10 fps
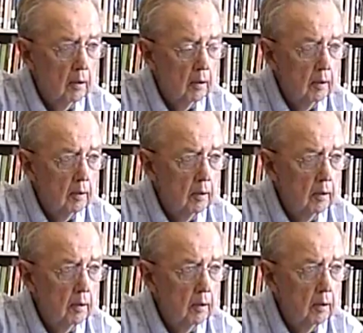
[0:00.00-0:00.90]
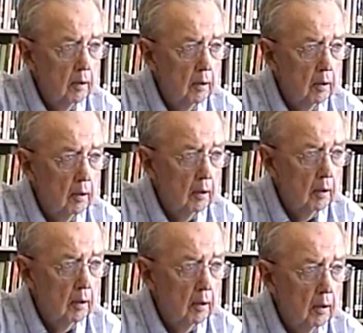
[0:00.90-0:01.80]
Anything else you want to
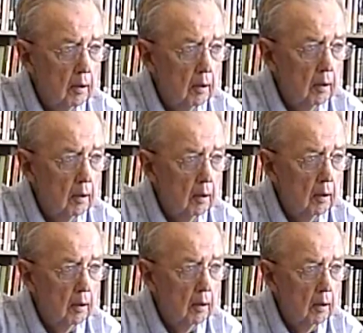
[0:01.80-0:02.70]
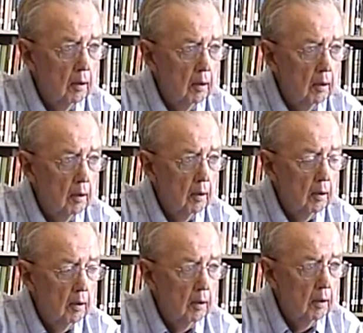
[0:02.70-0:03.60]
describe about the invasion of Sicily?